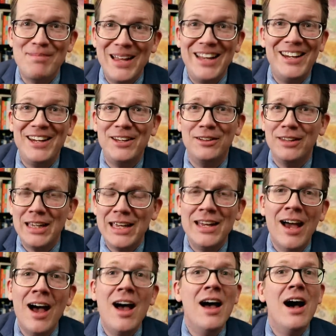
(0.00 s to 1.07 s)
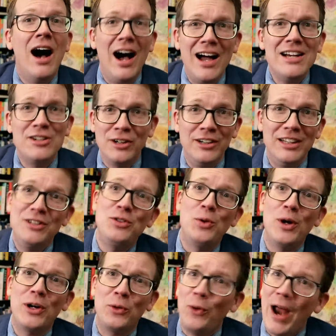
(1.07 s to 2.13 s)
immediately I turn
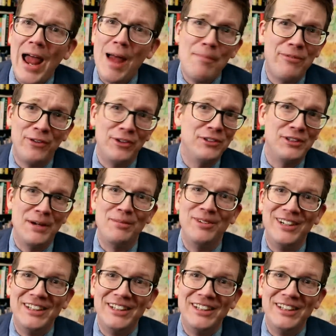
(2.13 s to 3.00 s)
into a crab for some